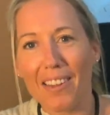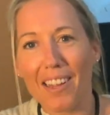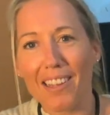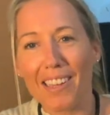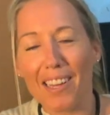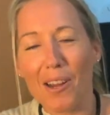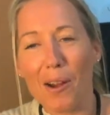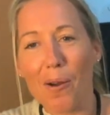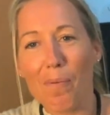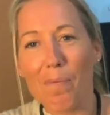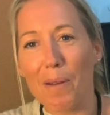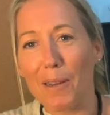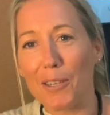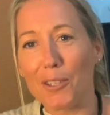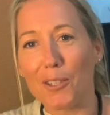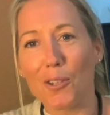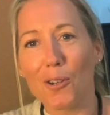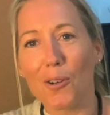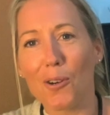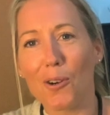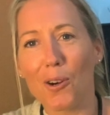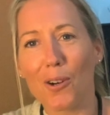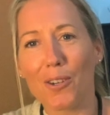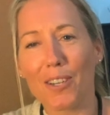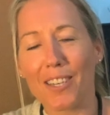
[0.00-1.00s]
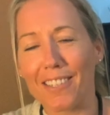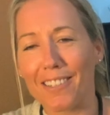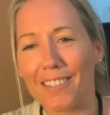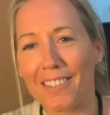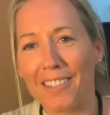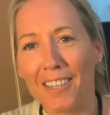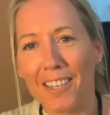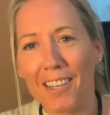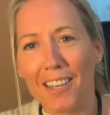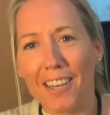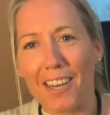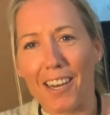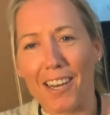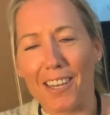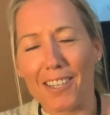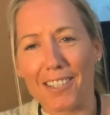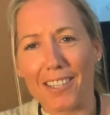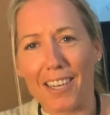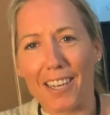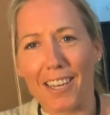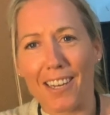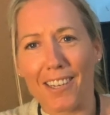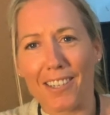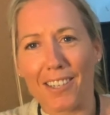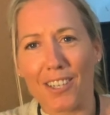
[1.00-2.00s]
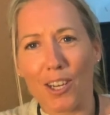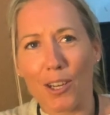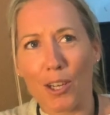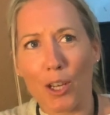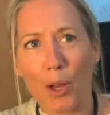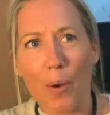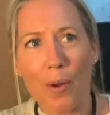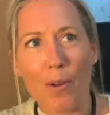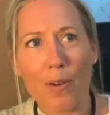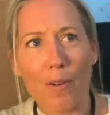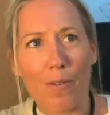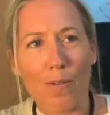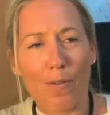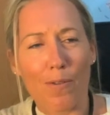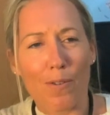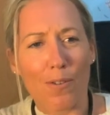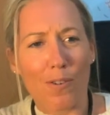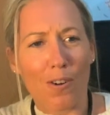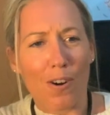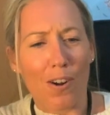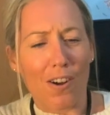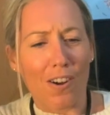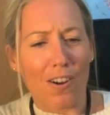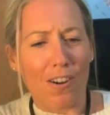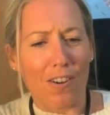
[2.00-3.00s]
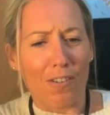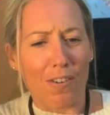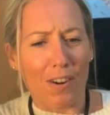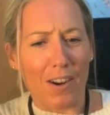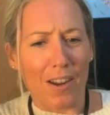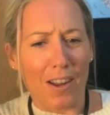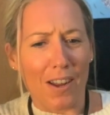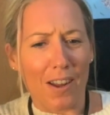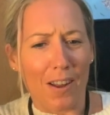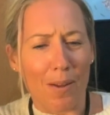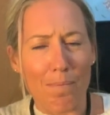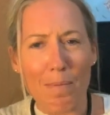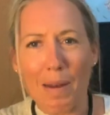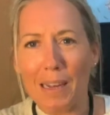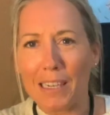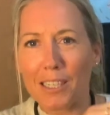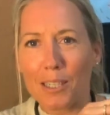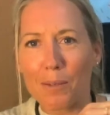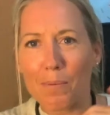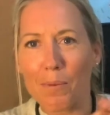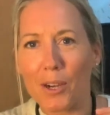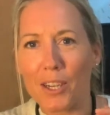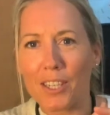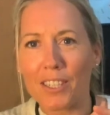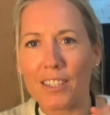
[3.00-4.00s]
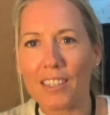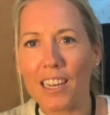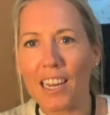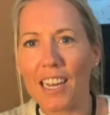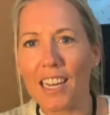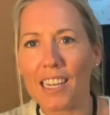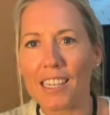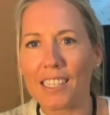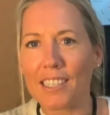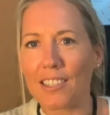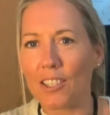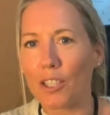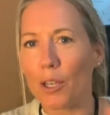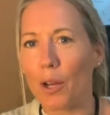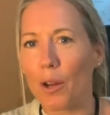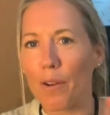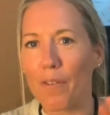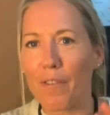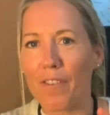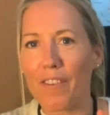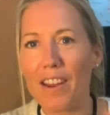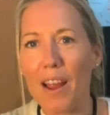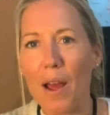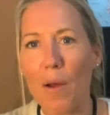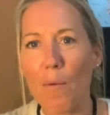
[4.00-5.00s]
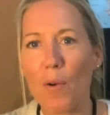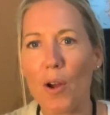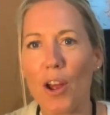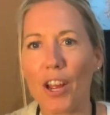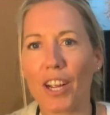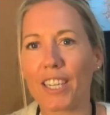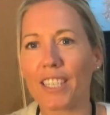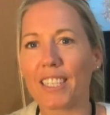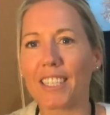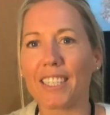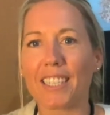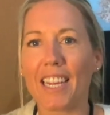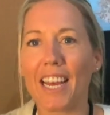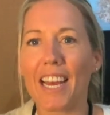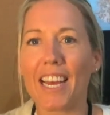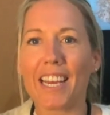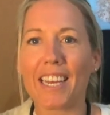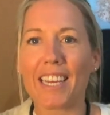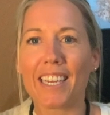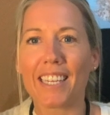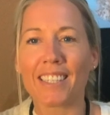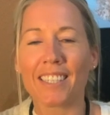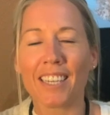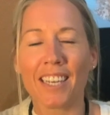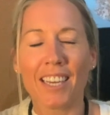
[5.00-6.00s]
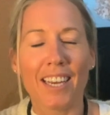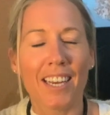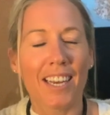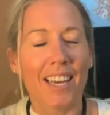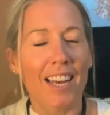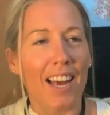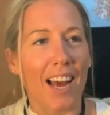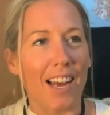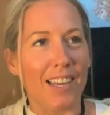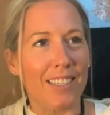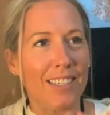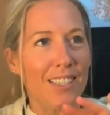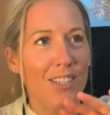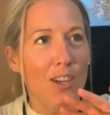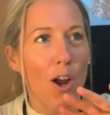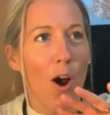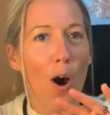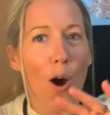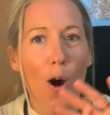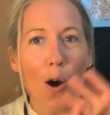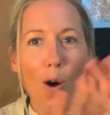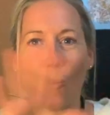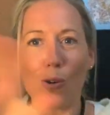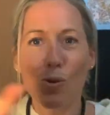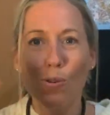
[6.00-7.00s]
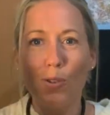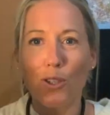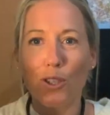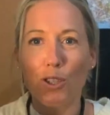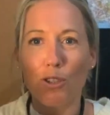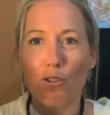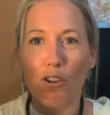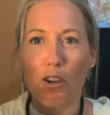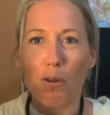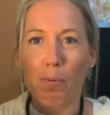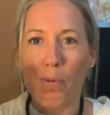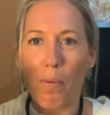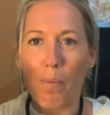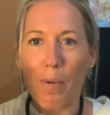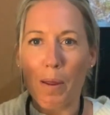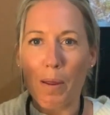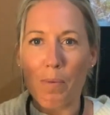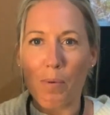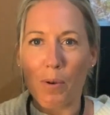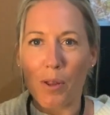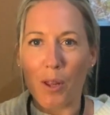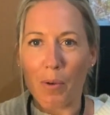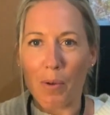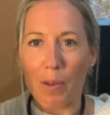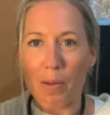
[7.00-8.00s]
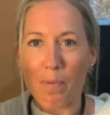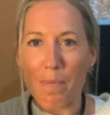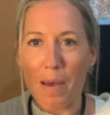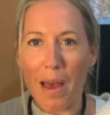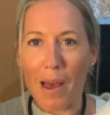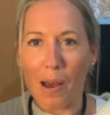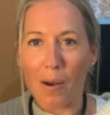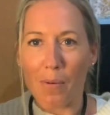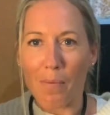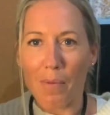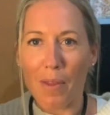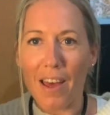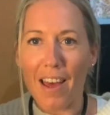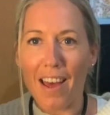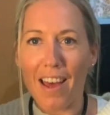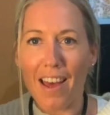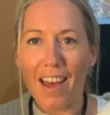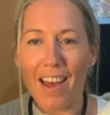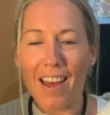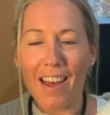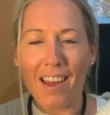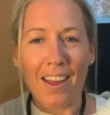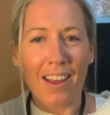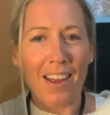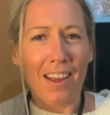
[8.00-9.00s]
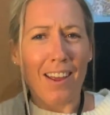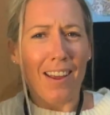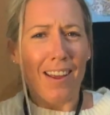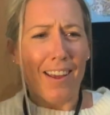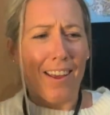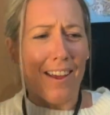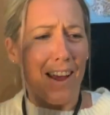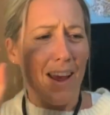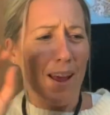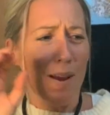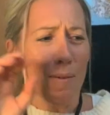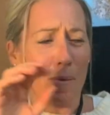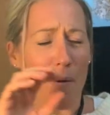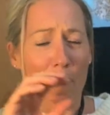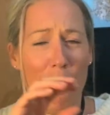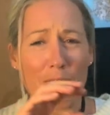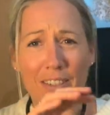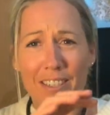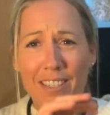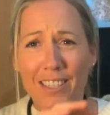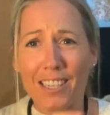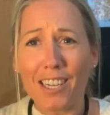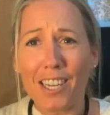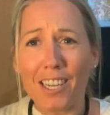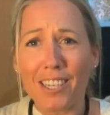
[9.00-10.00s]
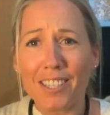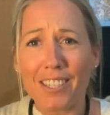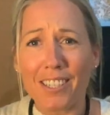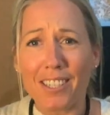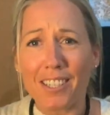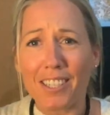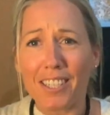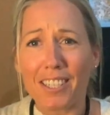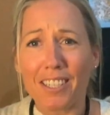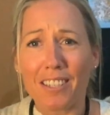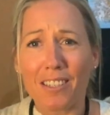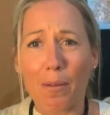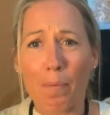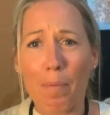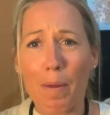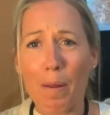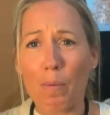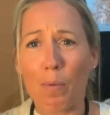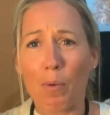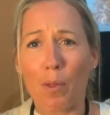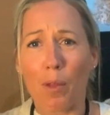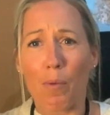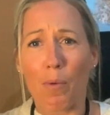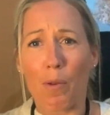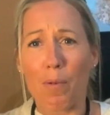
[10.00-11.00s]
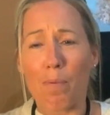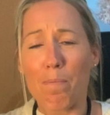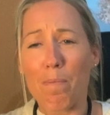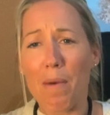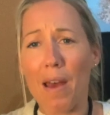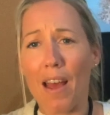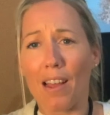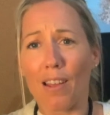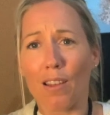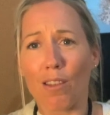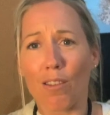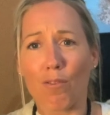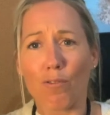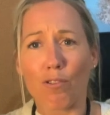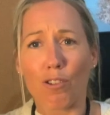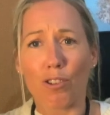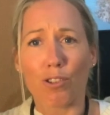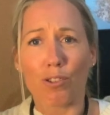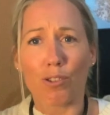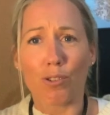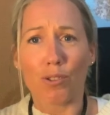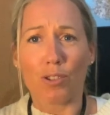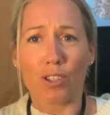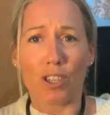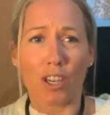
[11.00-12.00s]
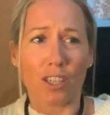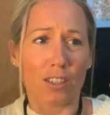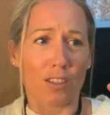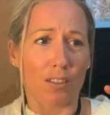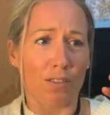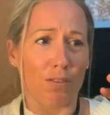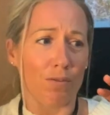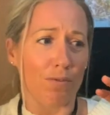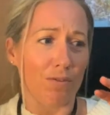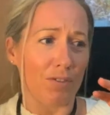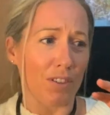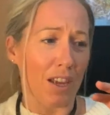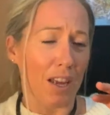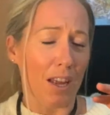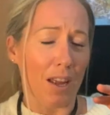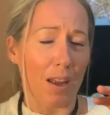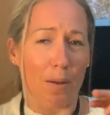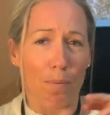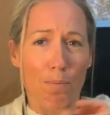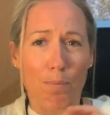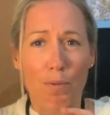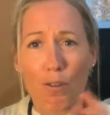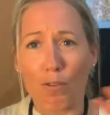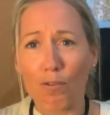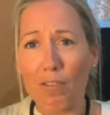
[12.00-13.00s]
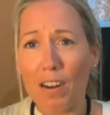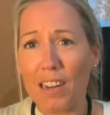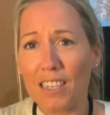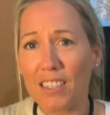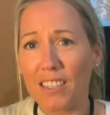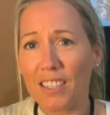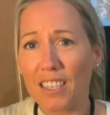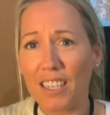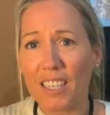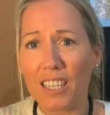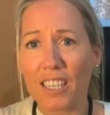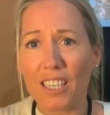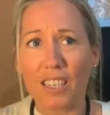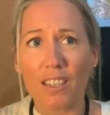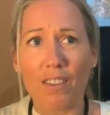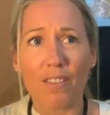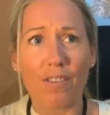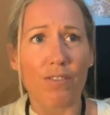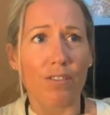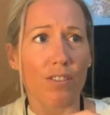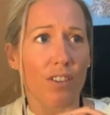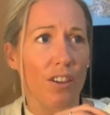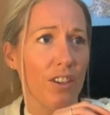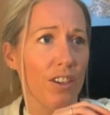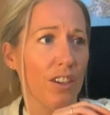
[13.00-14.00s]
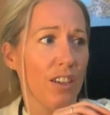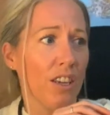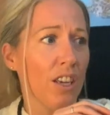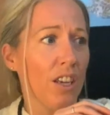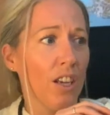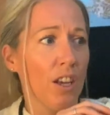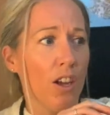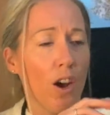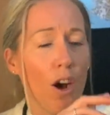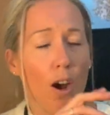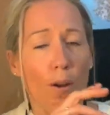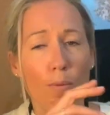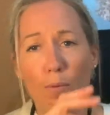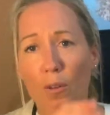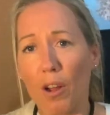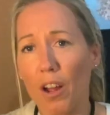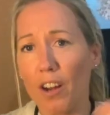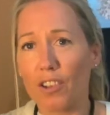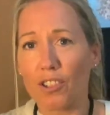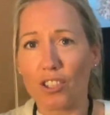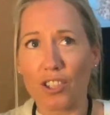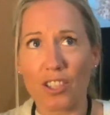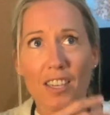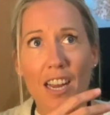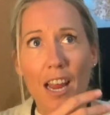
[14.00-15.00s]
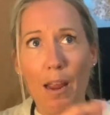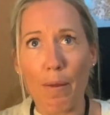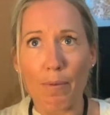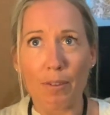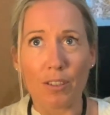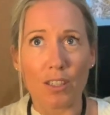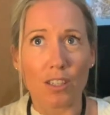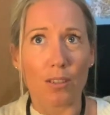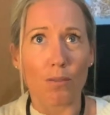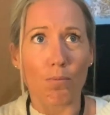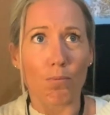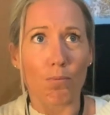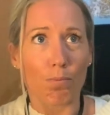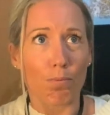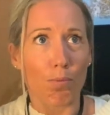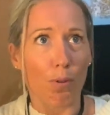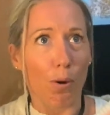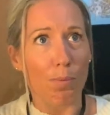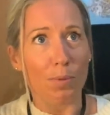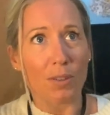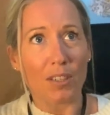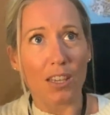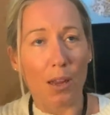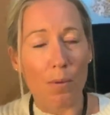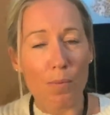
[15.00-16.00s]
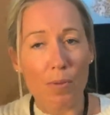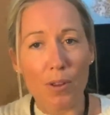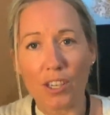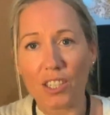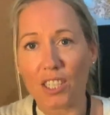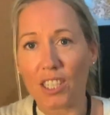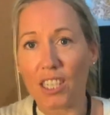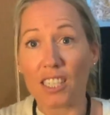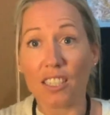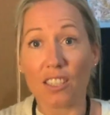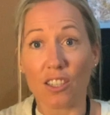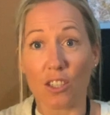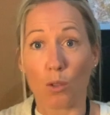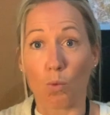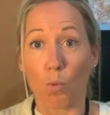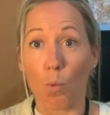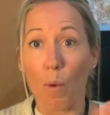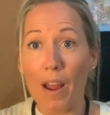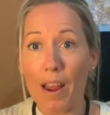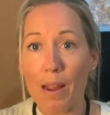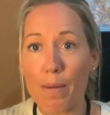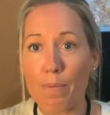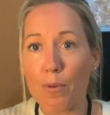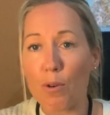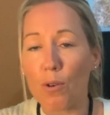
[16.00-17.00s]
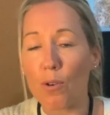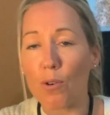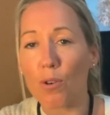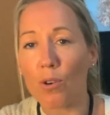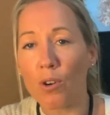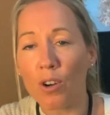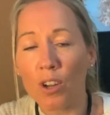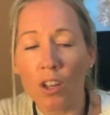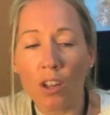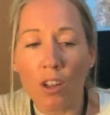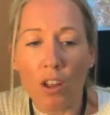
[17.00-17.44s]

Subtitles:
up in York, and going up for our mastermind days and going up for networking days, and this whole new group of people that we've met up there, and whether it's London, the people that we've met through kind of Progressive, like I'm kind of just naming some property communities, there's way more,